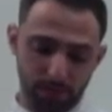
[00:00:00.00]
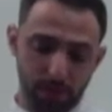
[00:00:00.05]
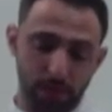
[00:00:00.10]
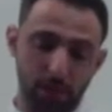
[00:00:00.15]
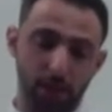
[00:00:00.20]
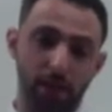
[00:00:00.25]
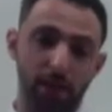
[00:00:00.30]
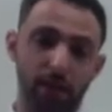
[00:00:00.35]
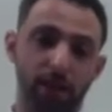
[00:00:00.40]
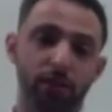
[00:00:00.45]

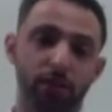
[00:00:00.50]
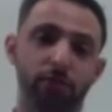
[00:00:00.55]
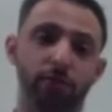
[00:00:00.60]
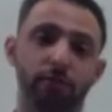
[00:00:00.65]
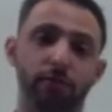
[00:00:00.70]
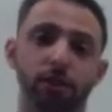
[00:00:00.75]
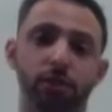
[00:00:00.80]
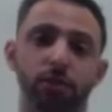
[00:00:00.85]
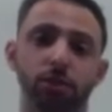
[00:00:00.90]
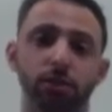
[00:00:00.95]

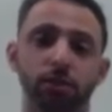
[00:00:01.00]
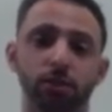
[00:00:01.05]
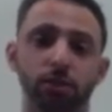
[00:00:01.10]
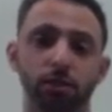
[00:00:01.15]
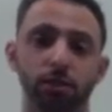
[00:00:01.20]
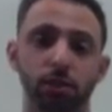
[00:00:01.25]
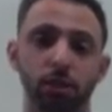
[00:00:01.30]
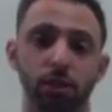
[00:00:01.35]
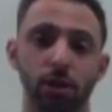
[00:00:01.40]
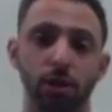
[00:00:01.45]
interventions,
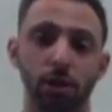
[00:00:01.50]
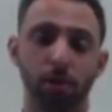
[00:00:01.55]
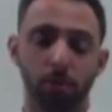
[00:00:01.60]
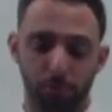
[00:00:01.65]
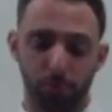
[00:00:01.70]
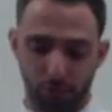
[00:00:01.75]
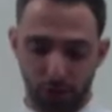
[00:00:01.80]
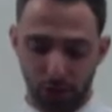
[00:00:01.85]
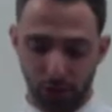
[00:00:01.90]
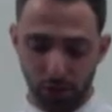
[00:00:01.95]

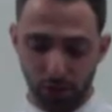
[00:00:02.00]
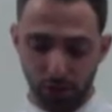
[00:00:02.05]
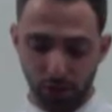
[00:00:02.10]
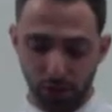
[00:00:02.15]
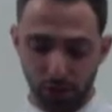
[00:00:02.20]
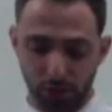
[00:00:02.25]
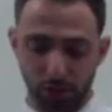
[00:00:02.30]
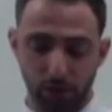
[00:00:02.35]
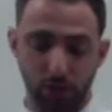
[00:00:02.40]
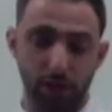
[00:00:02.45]
pressure ulcer
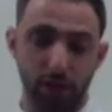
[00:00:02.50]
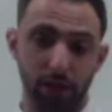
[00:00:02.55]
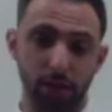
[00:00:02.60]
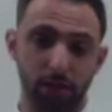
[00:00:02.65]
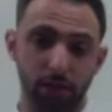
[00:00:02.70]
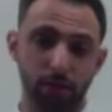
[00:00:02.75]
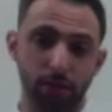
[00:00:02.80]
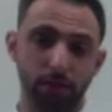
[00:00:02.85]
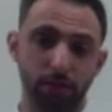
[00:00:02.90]
healing,